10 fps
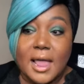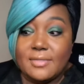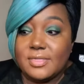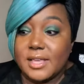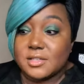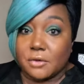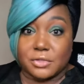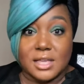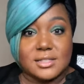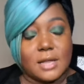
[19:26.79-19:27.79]
And these are
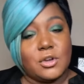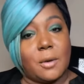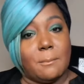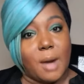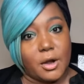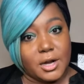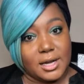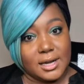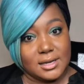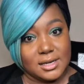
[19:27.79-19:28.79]
things that your
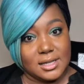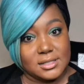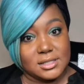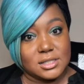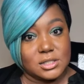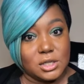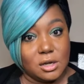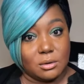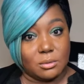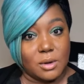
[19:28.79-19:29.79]
marketing needs to
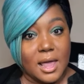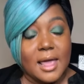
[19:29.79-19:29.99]
do.